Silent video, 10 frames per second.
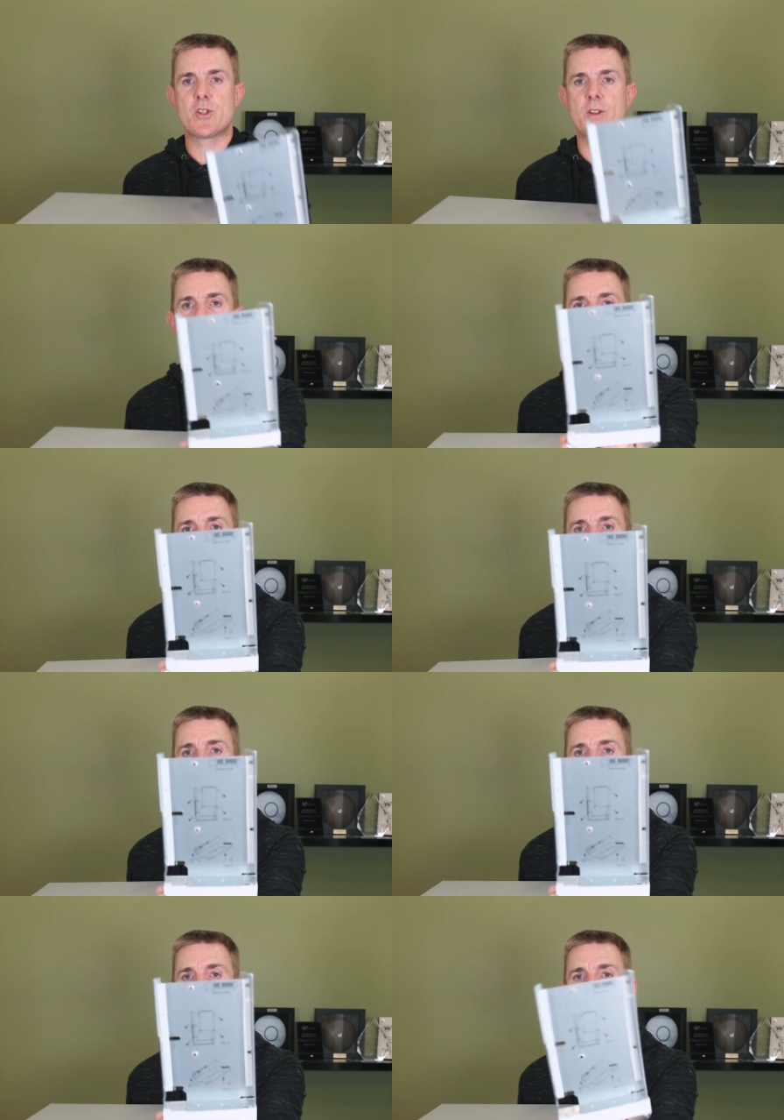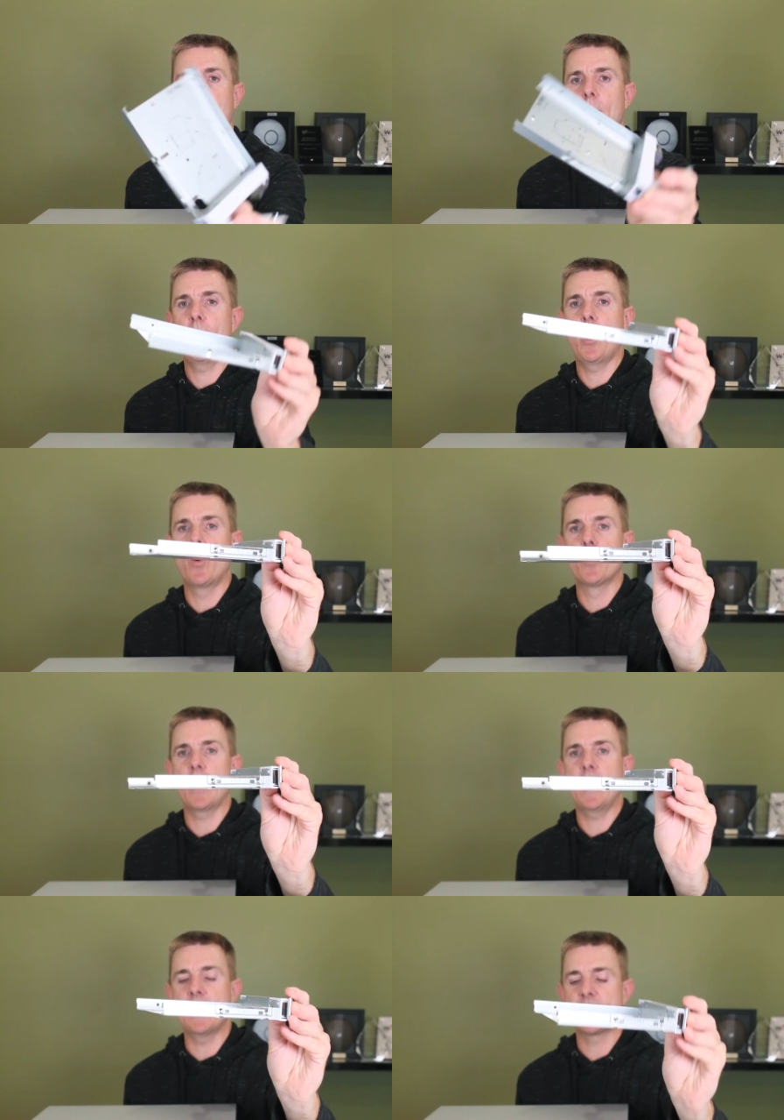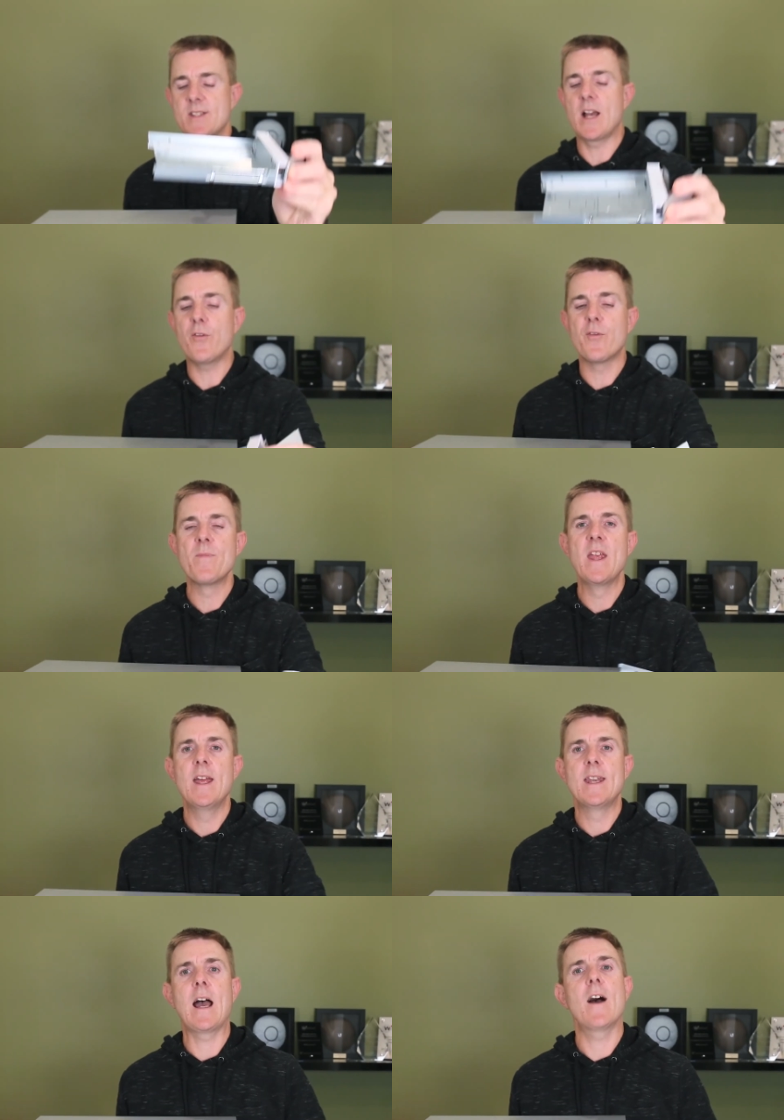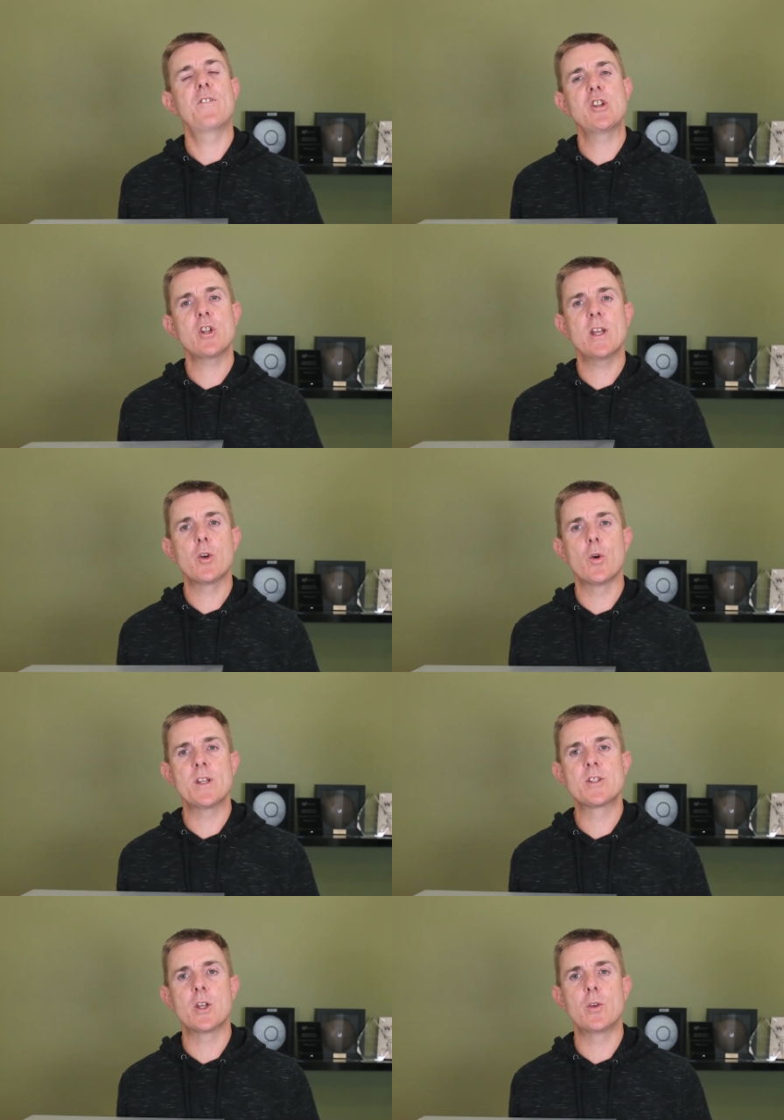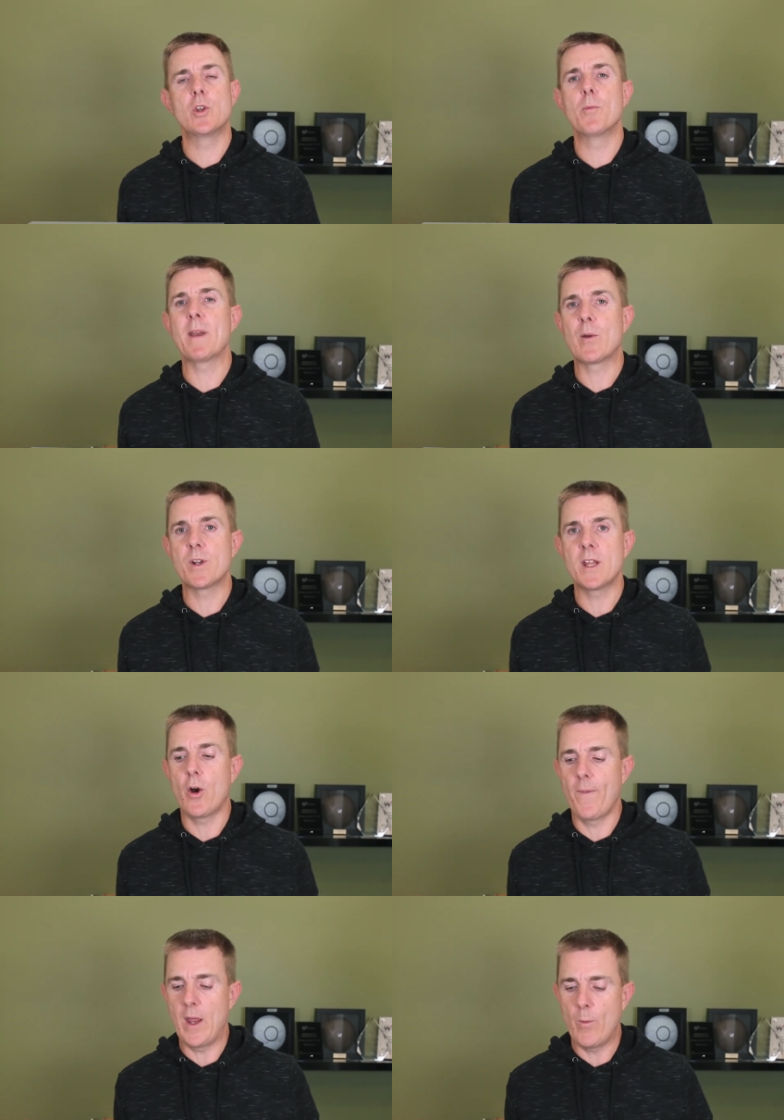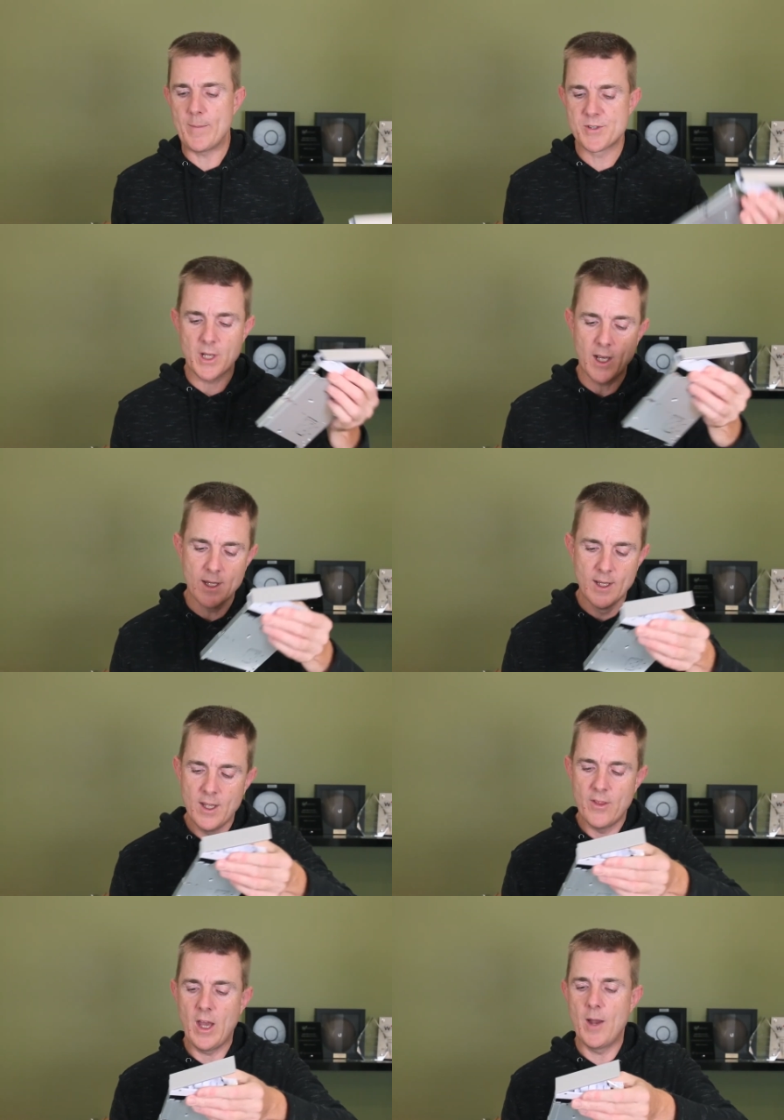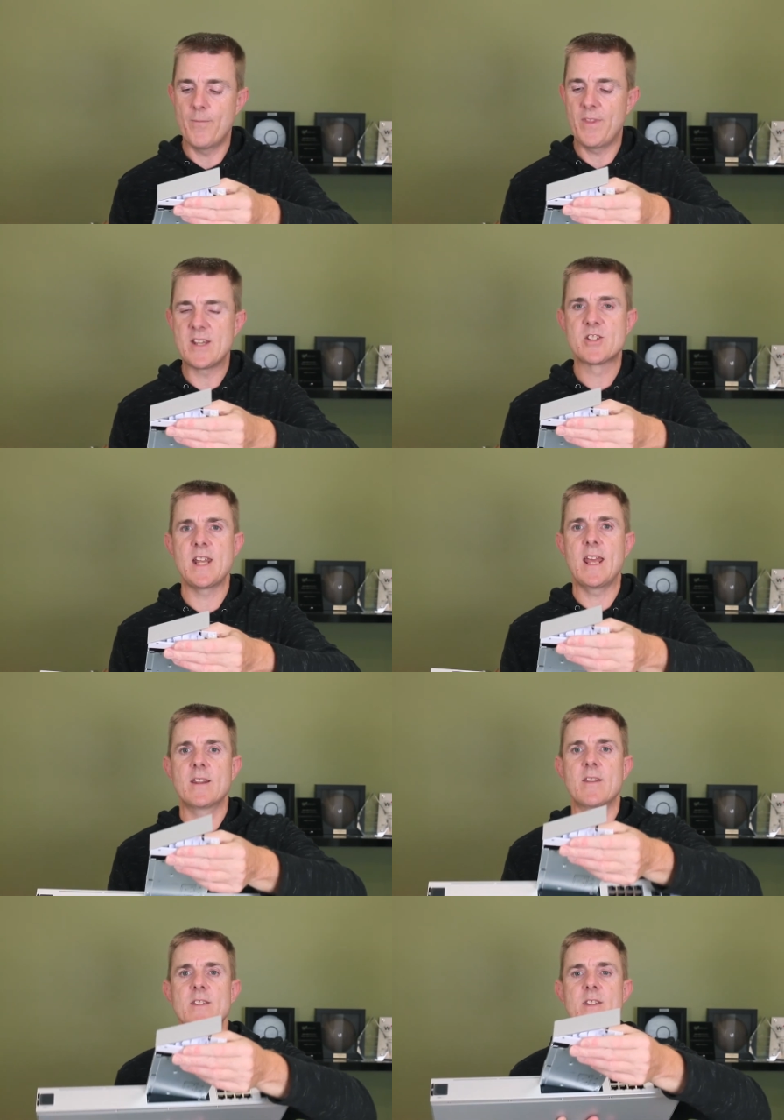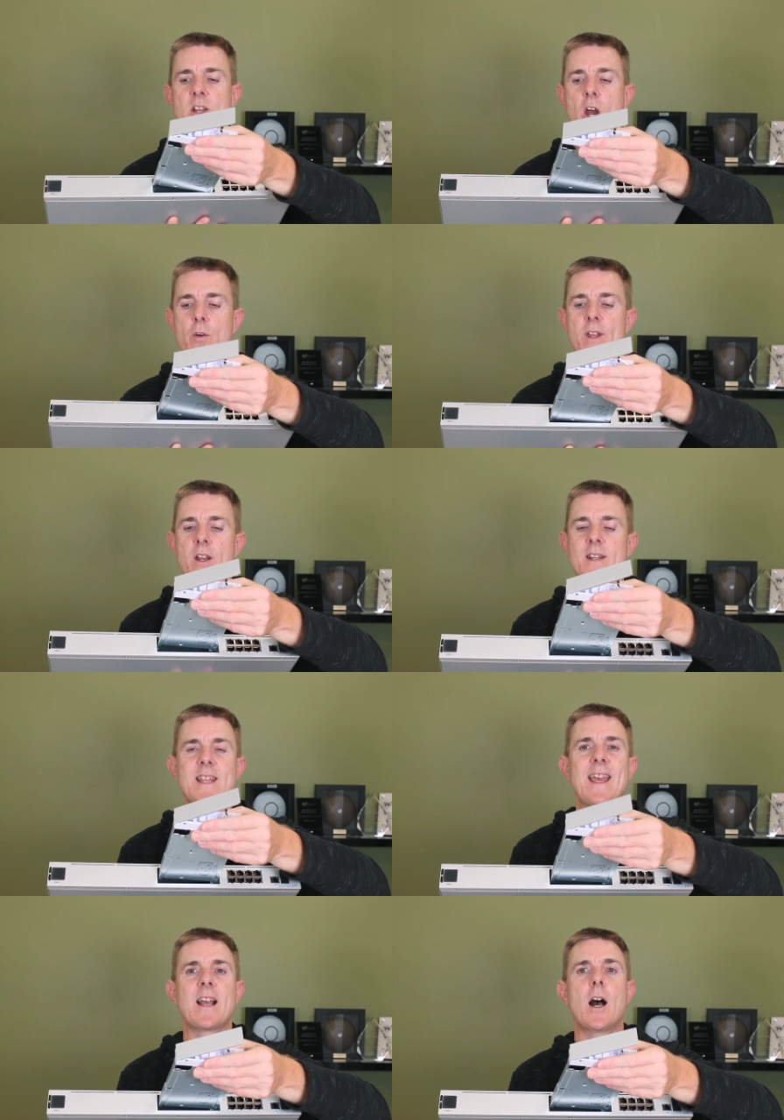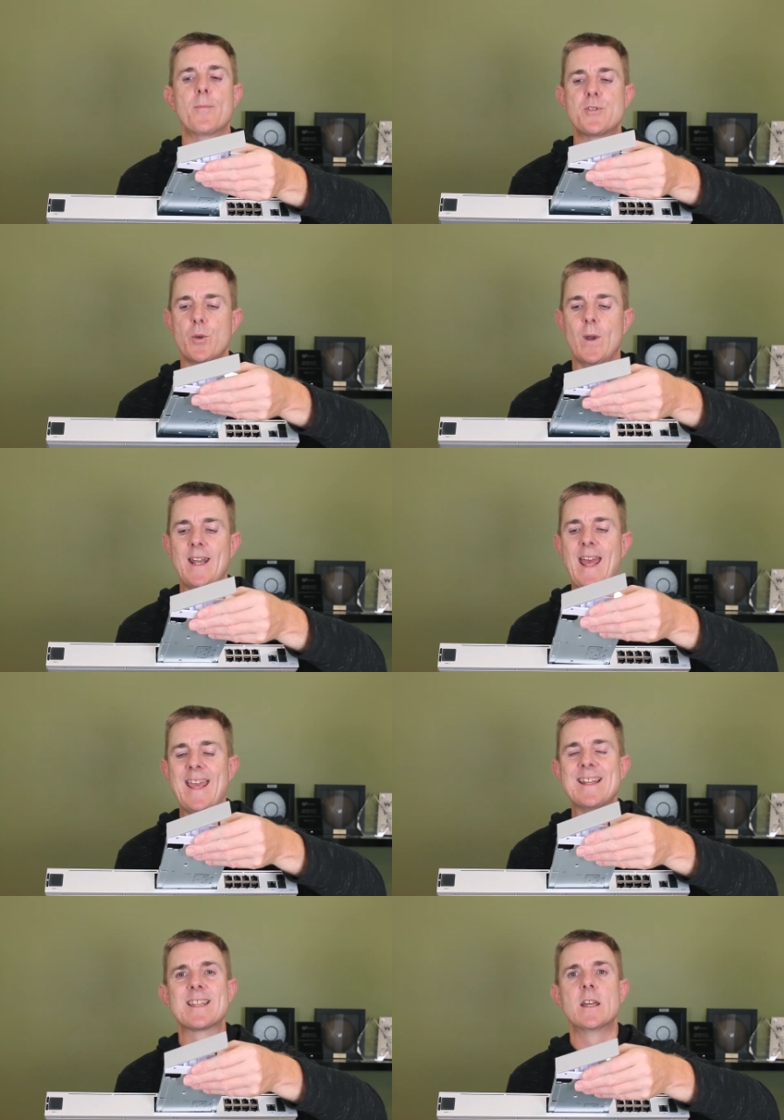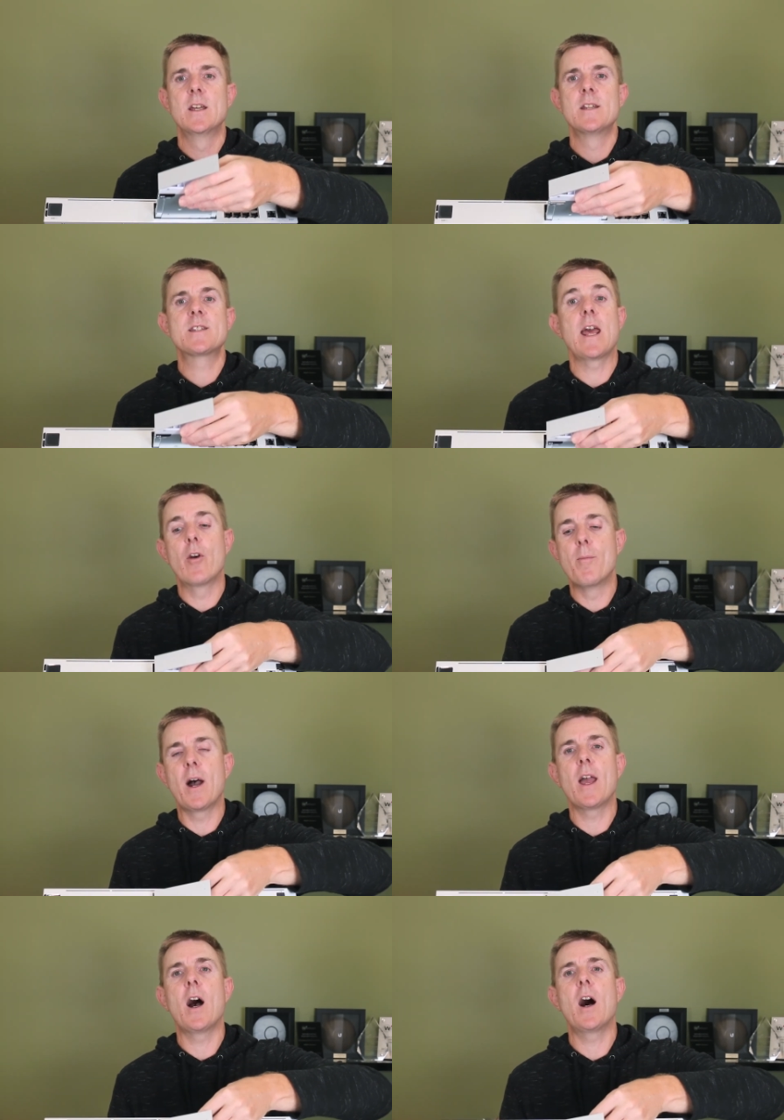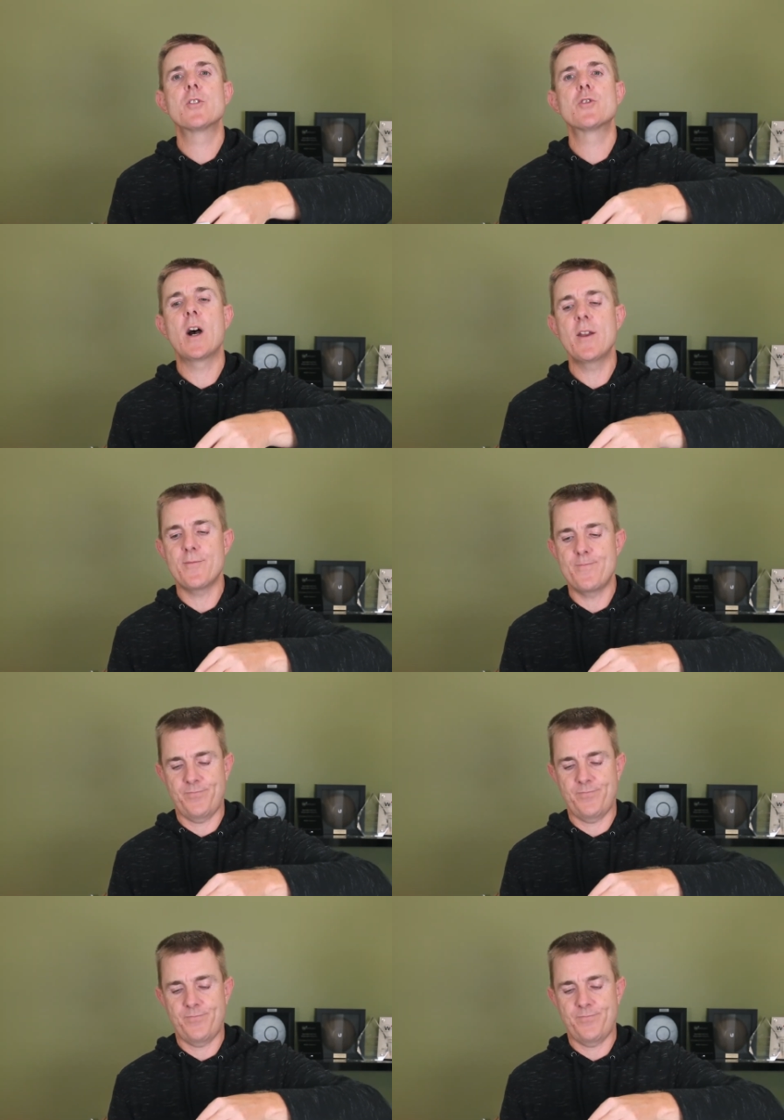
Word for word: So there's your holder itself. Now, officially, according to Ubiquiti on their website, they state that this is only going to take up to an 8 terabyte hard drive.